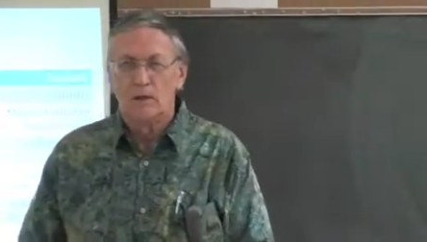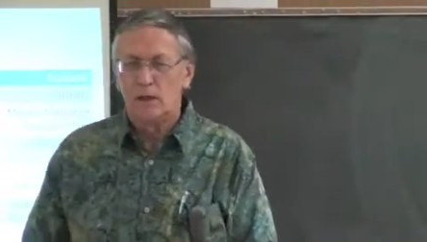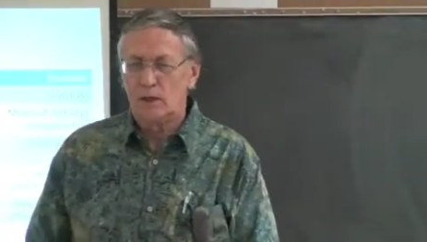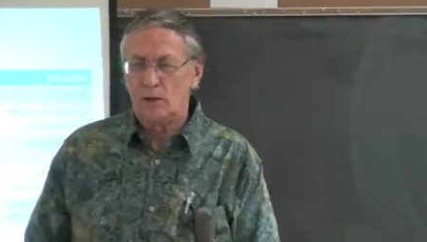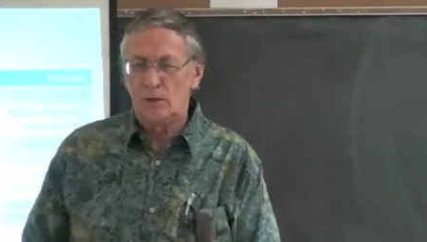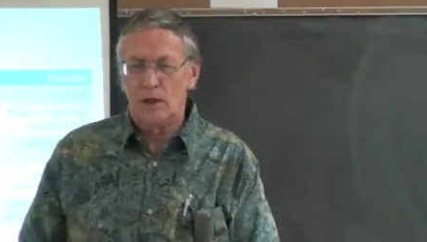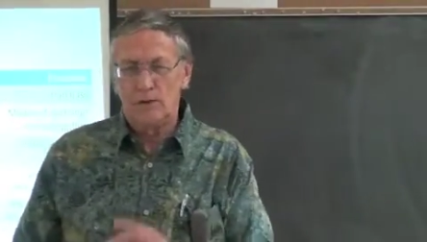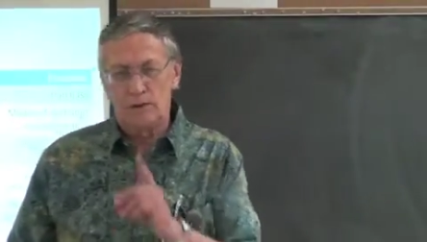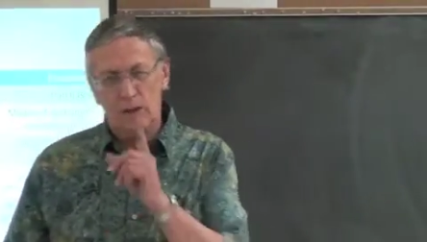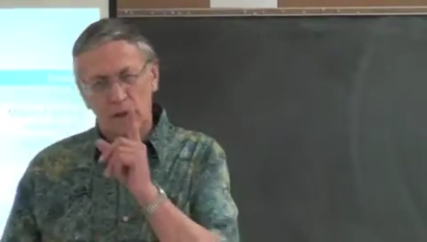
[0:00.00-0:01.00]
They go
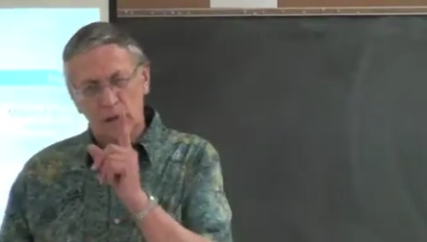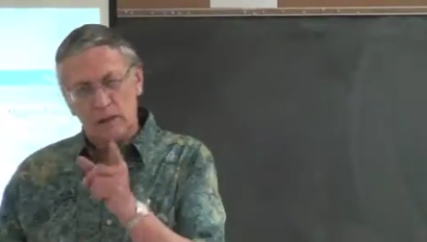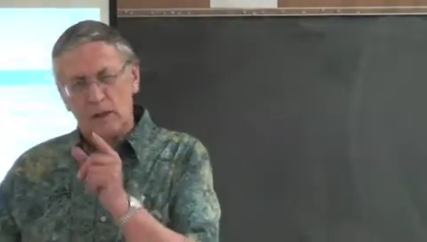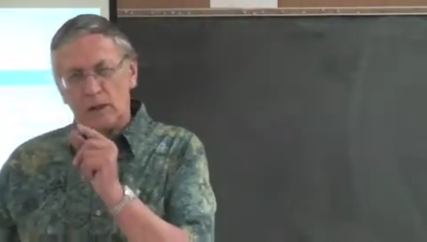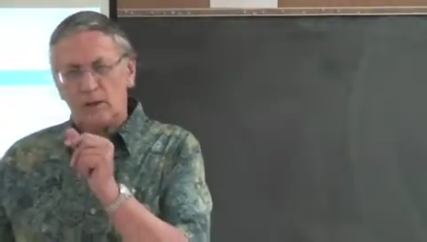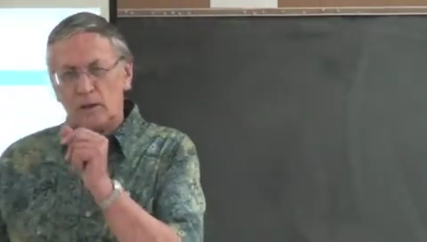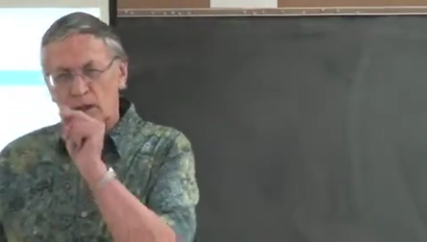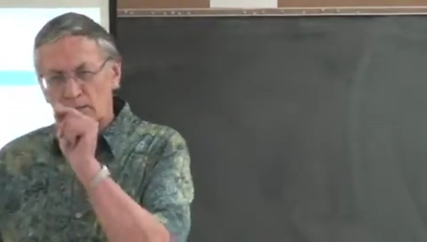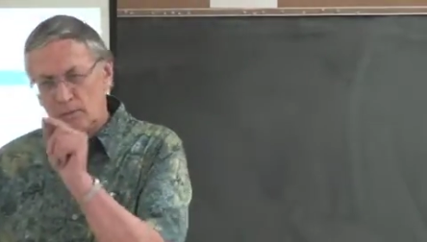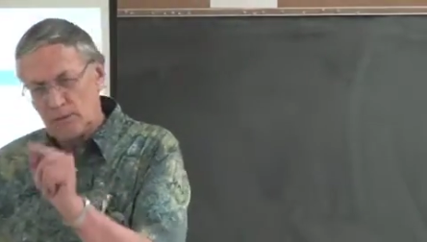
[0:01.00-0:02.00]
around say, the
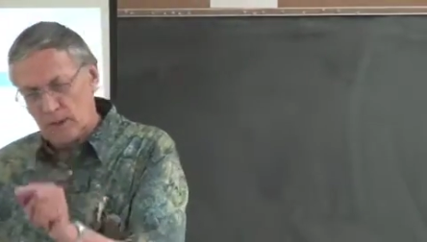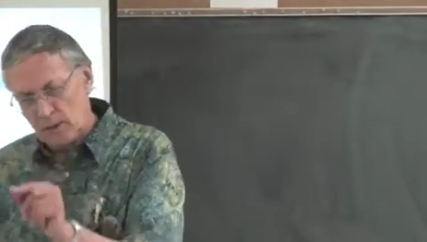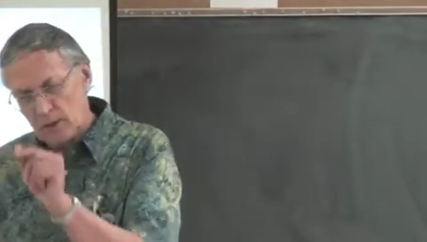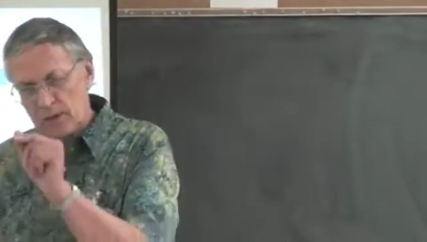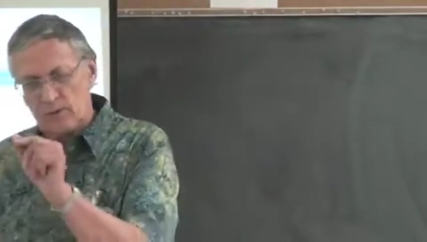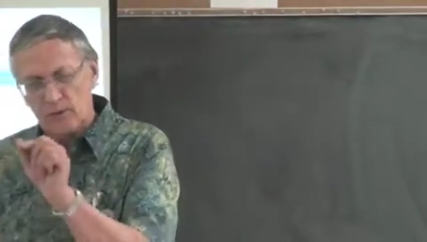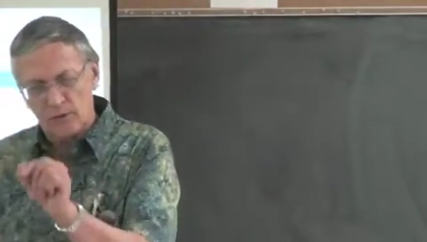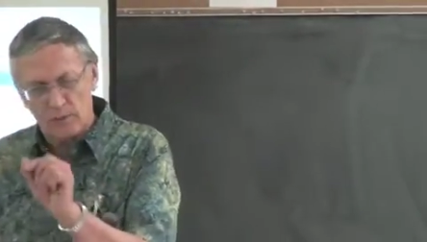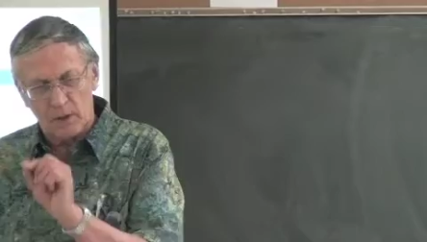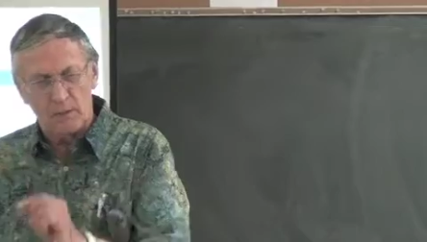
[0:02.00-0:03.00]
government valuation for
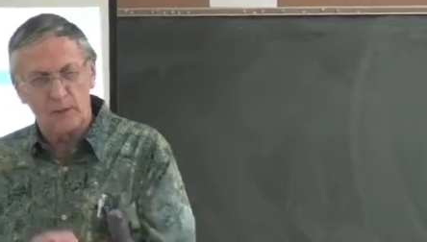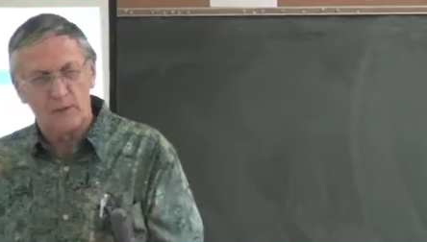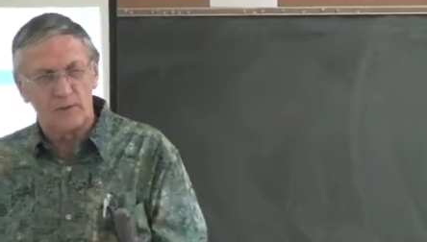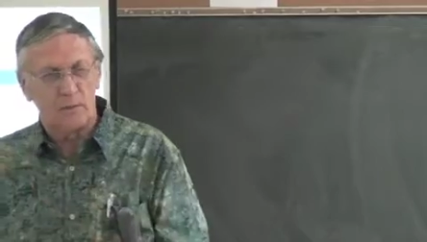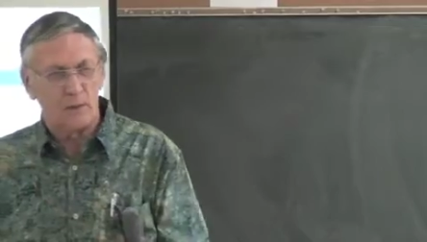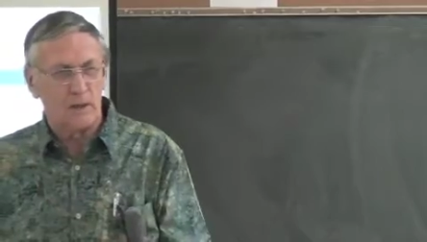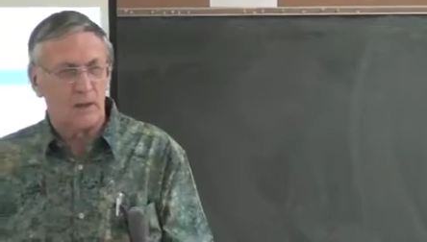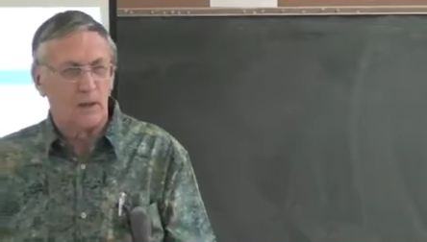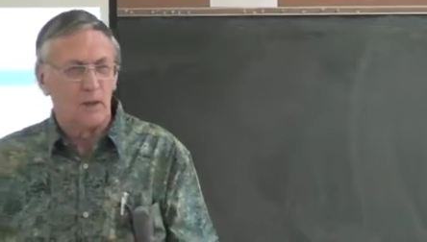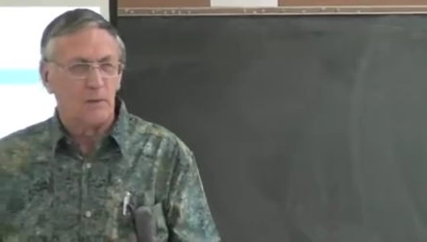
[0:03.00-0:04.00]
this property is something.
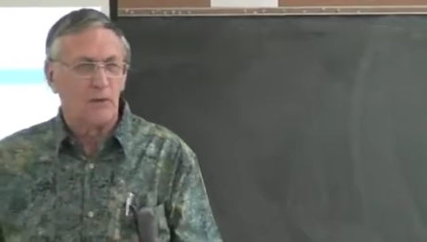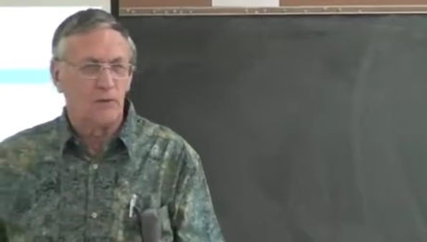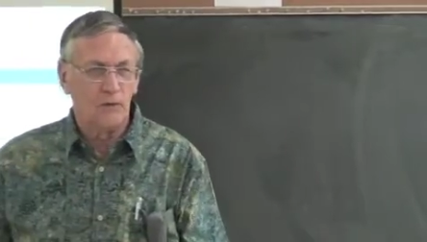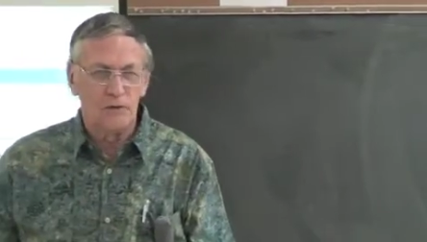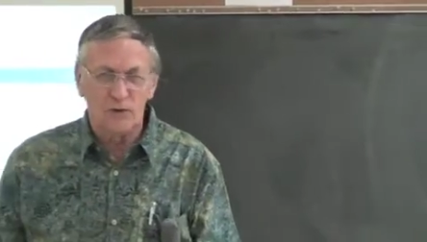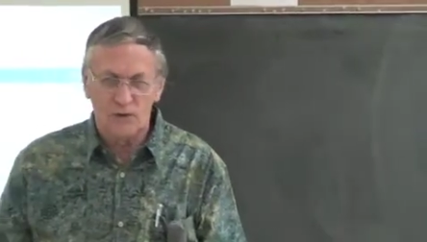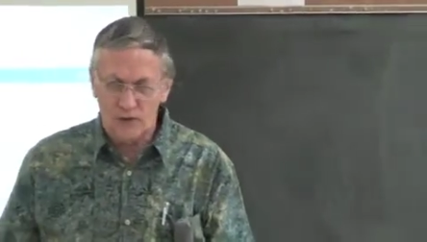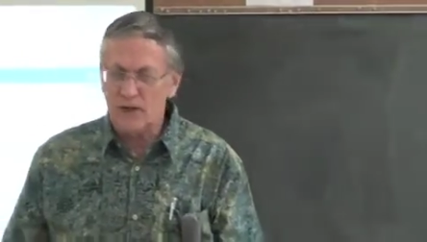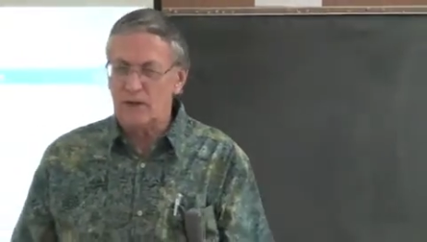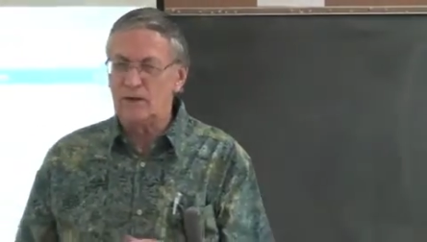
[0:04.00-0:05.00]
But as soon as you
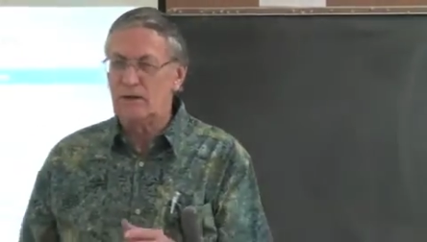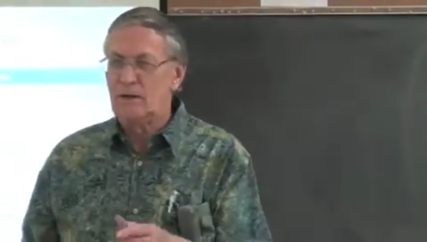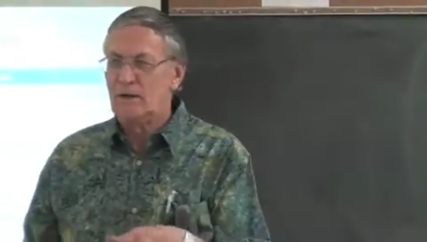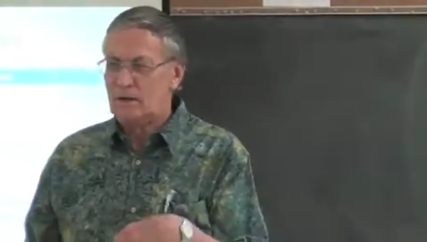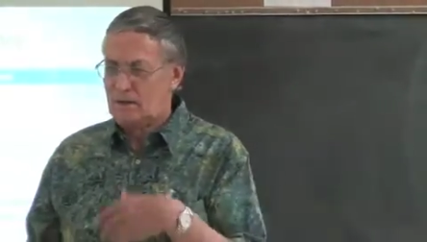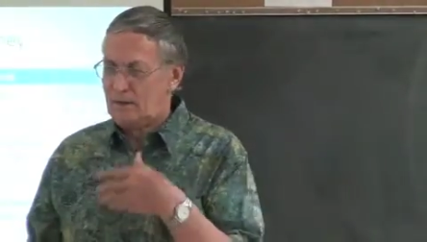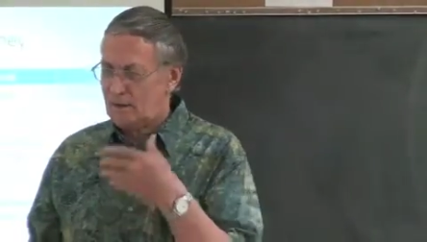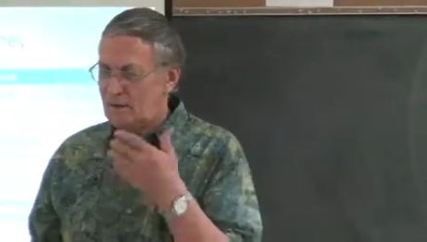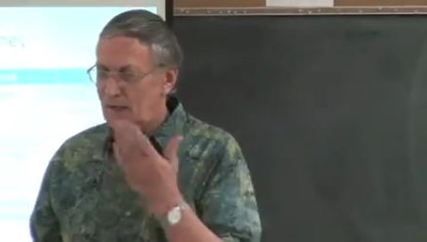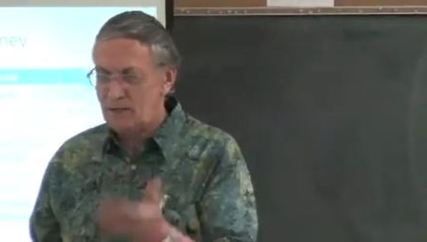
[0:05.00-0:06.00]
sell it,
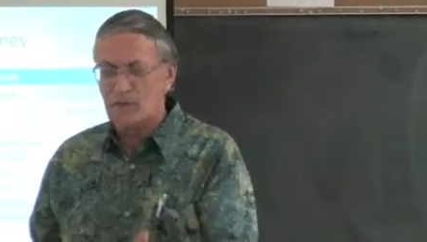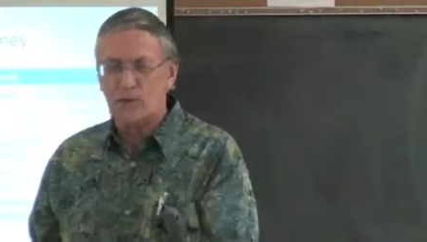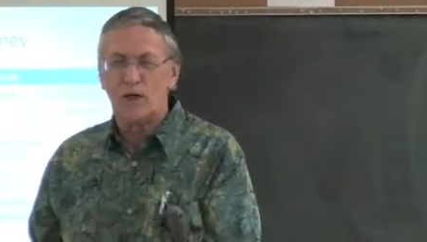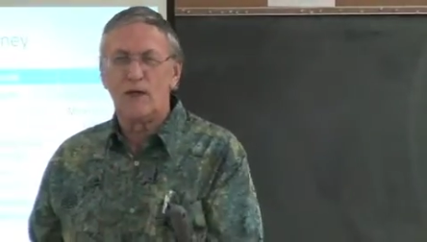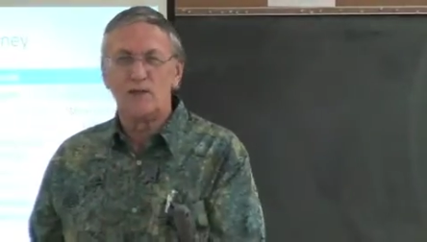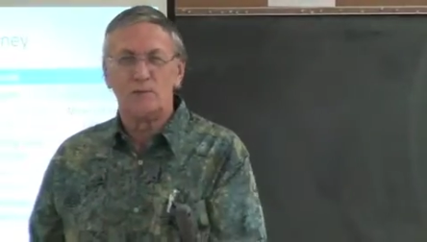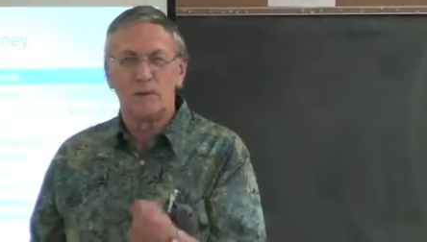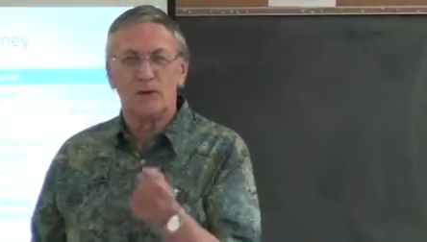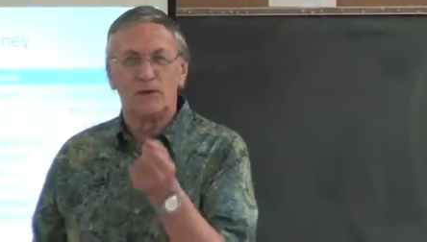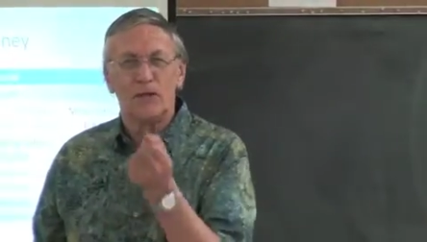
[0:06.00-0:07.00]
then they have to change it
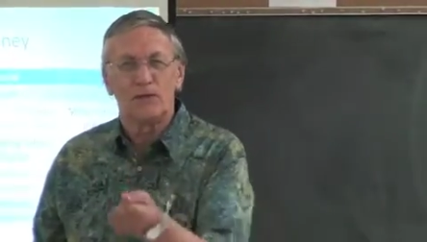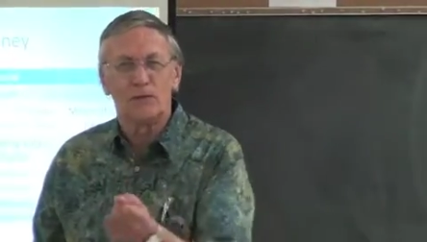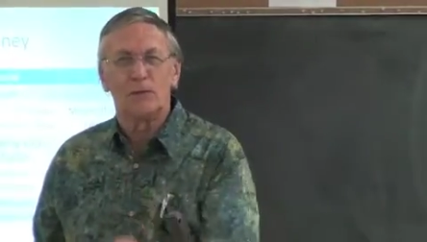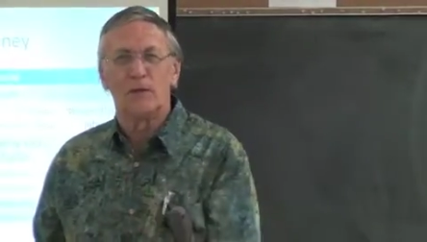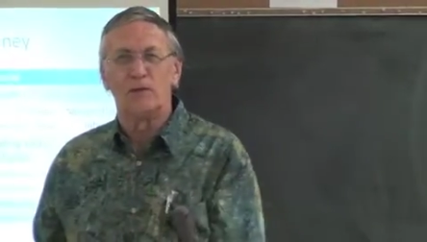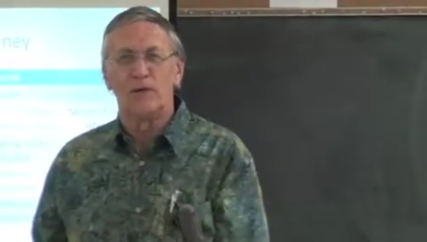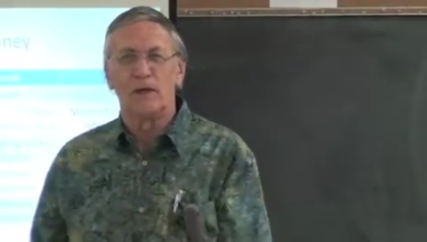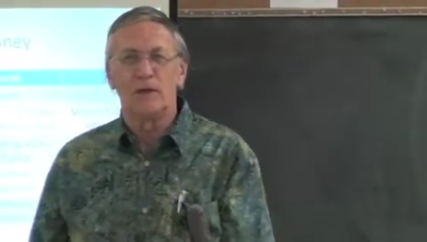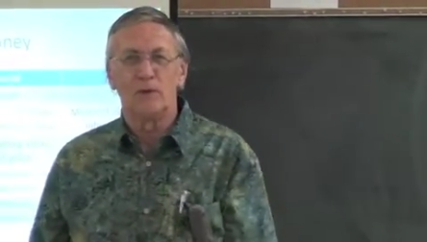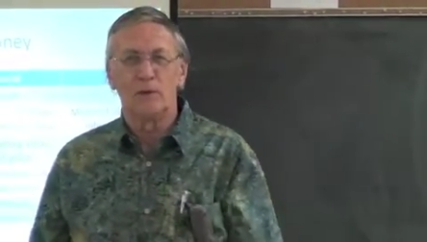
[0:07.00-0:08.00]
because that's the real
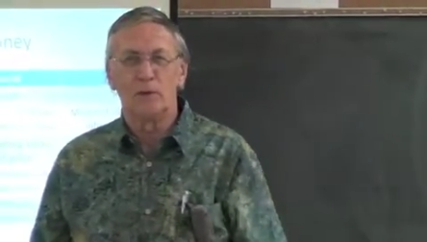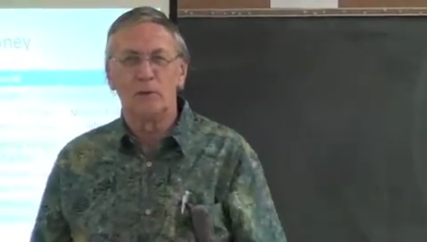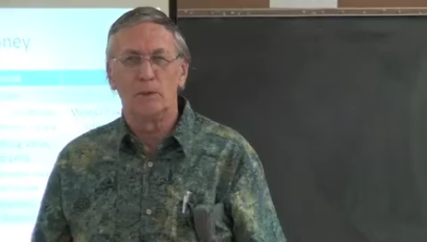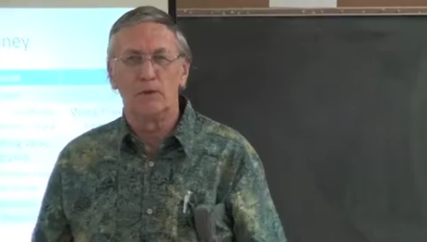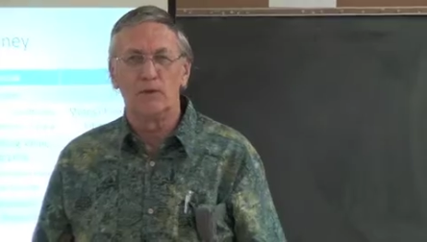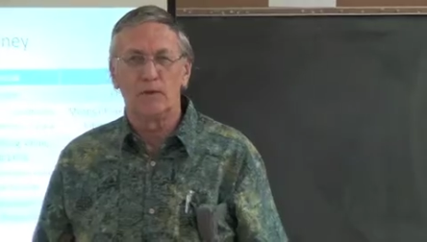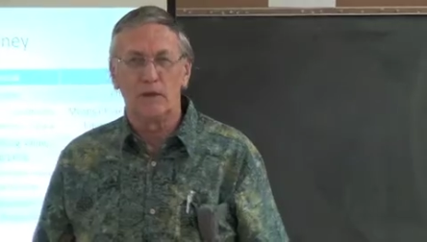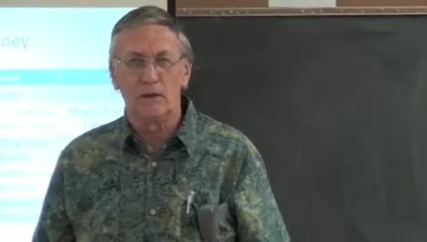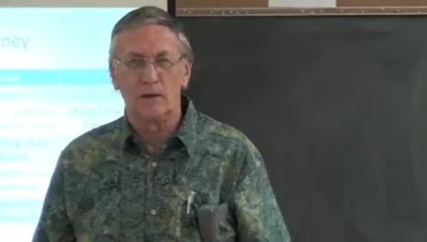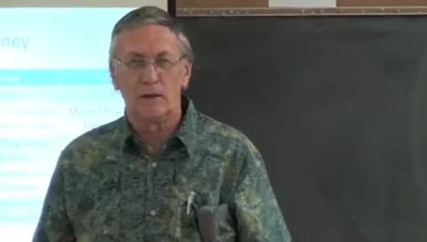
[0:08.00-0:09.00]
value at the moment you
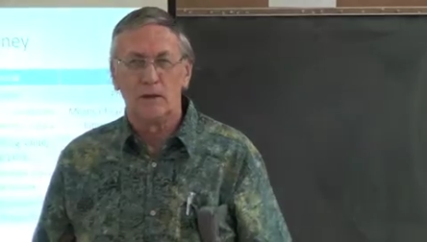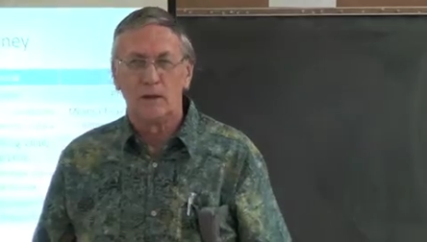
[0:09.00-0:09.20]
sell it.